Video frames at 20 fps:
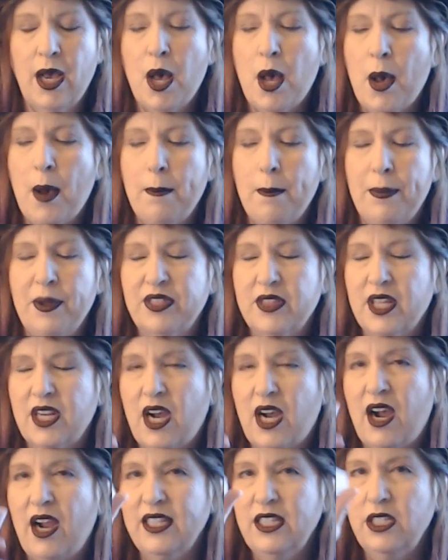but that
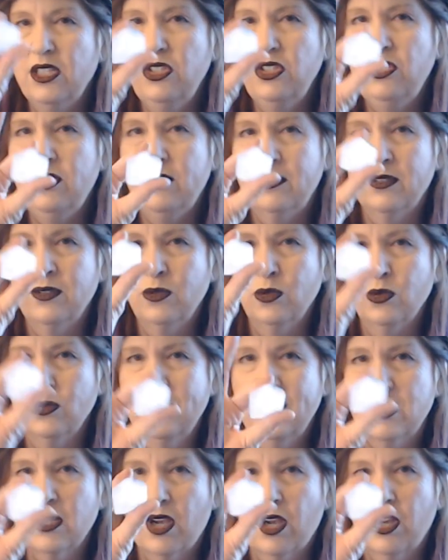I can
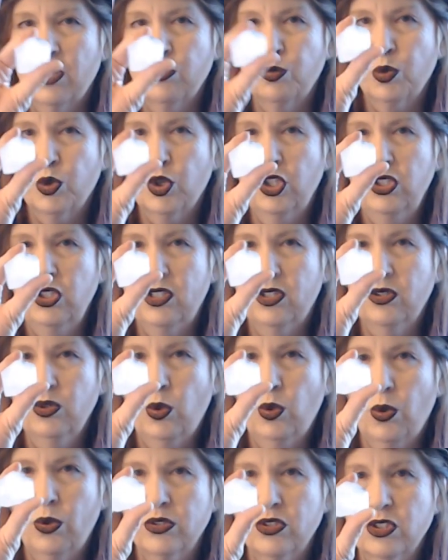use a clear
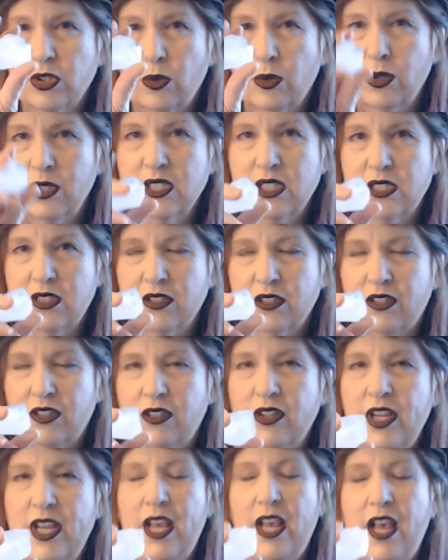quartz
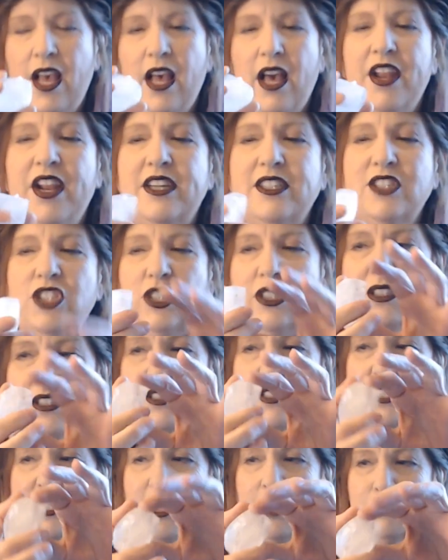crystal. And as you can
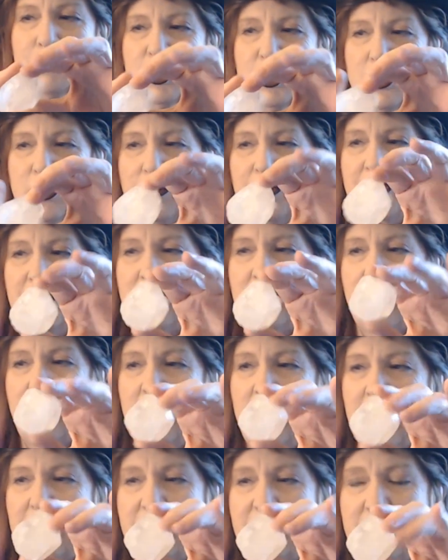see, I'm showing y'all,
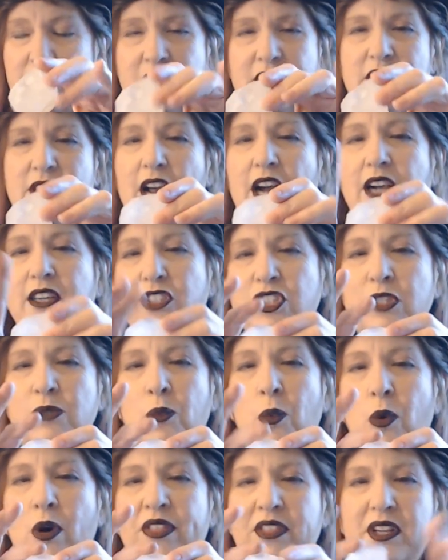this is actually
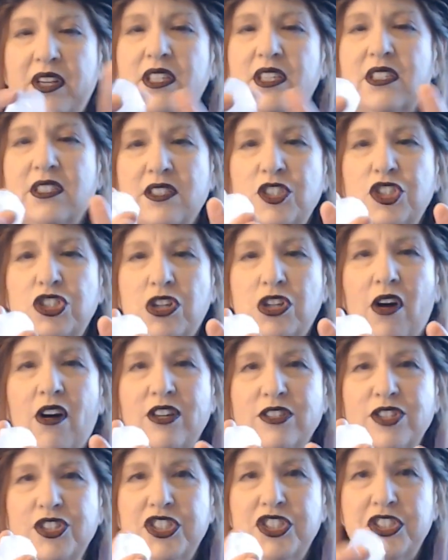one that is
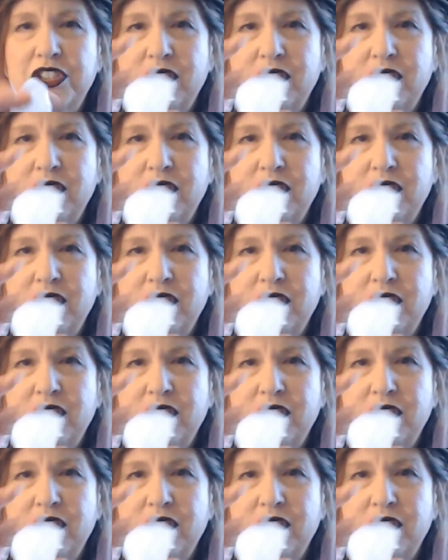charged